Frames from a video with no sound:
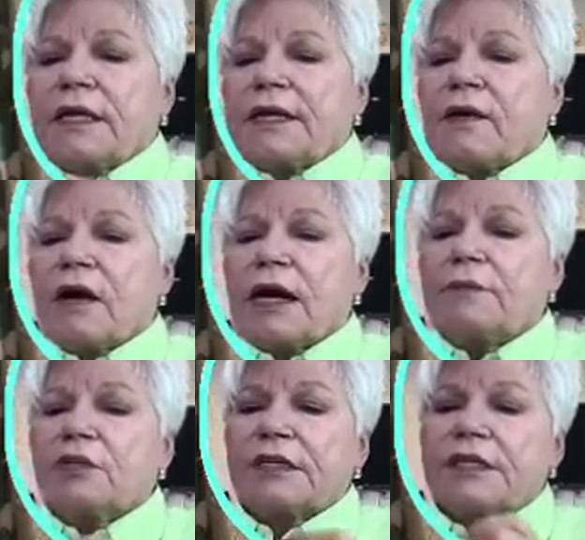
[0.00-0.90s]
Now
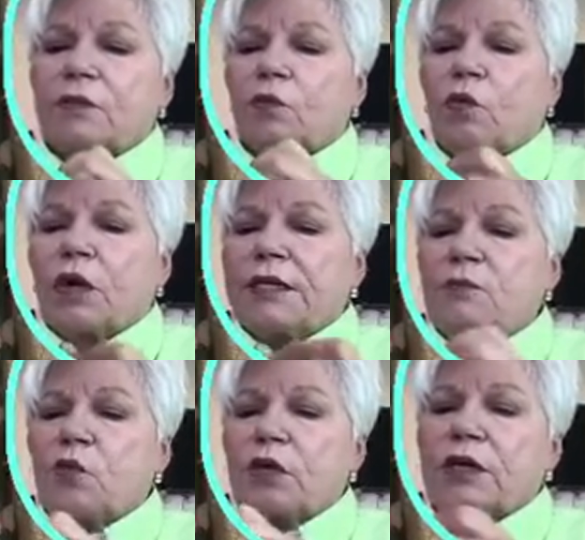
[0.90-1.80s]
I'm going to get one
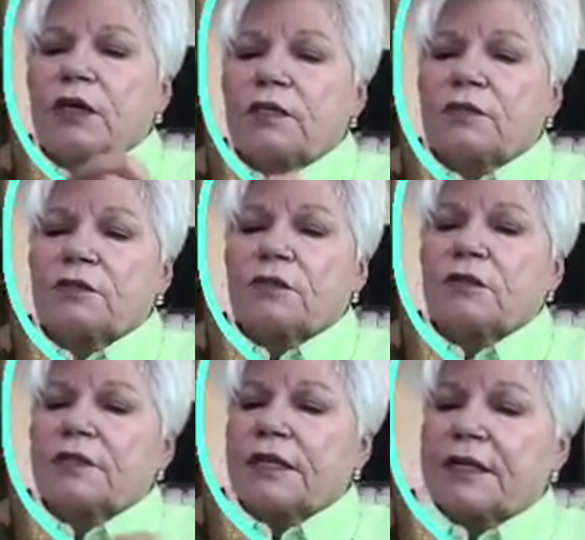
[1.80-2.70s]
more color
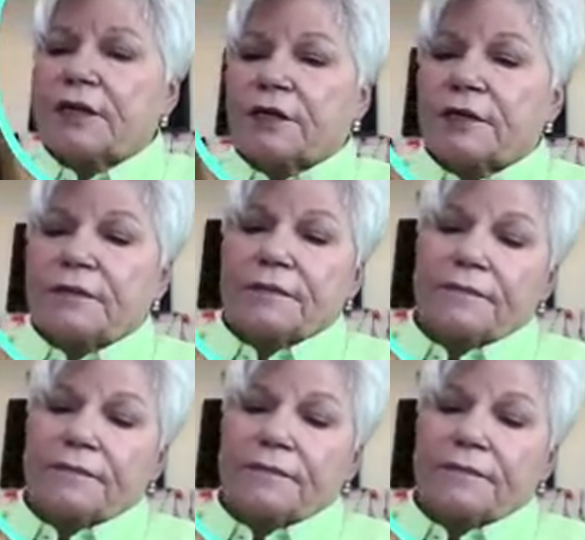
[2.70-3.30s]
on here.